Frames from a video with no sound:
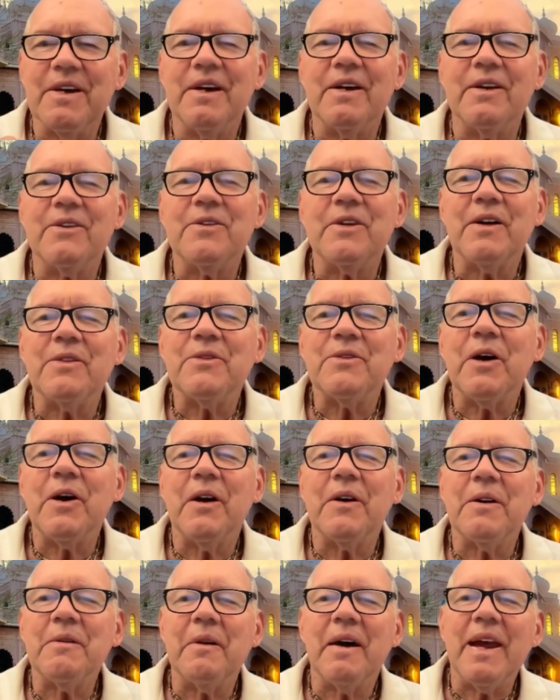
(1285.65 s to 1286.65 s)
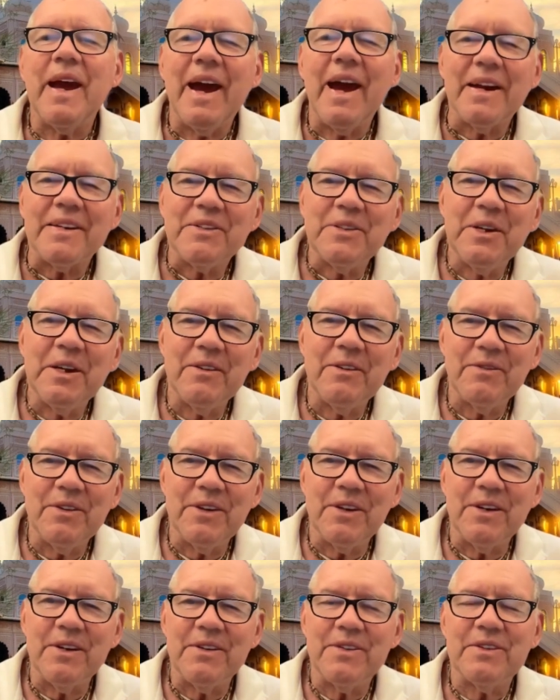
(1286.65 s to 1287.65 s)
It's not talking about
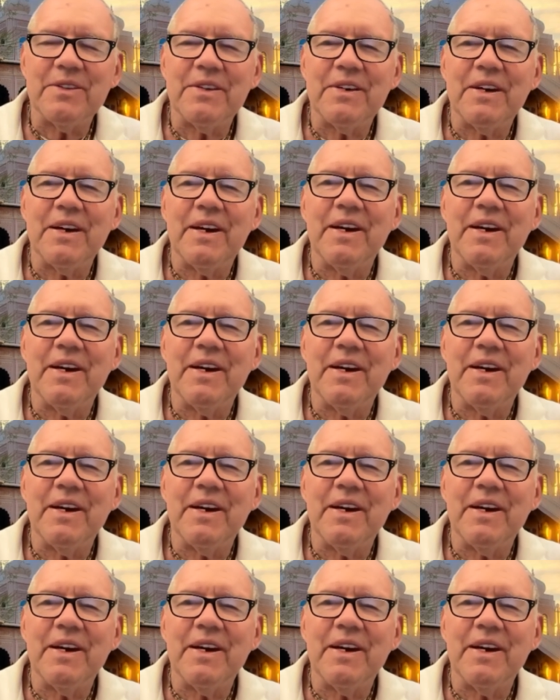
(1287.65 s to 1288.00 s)
activities.